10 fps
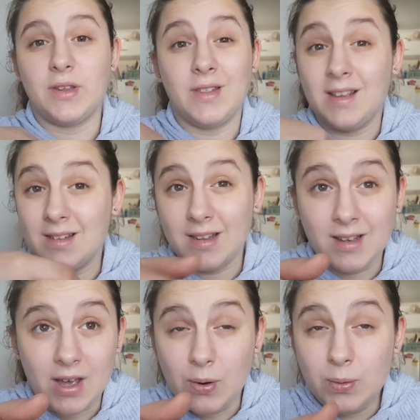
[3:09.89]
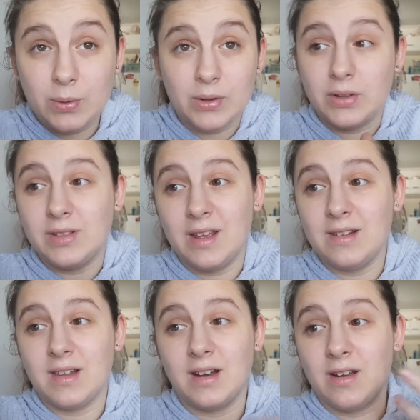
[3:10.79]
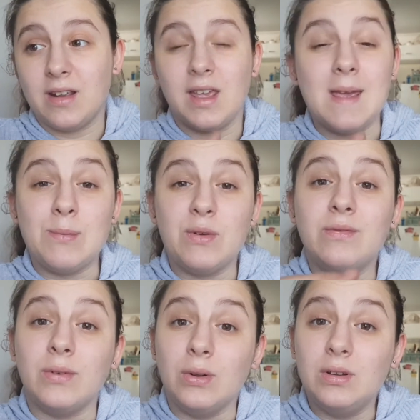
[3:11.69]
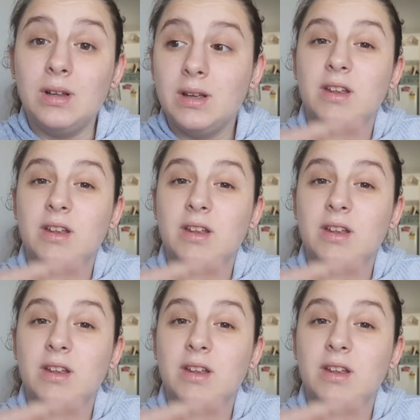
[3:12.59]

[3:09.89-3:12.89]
So these are all good things that are going to keep you full.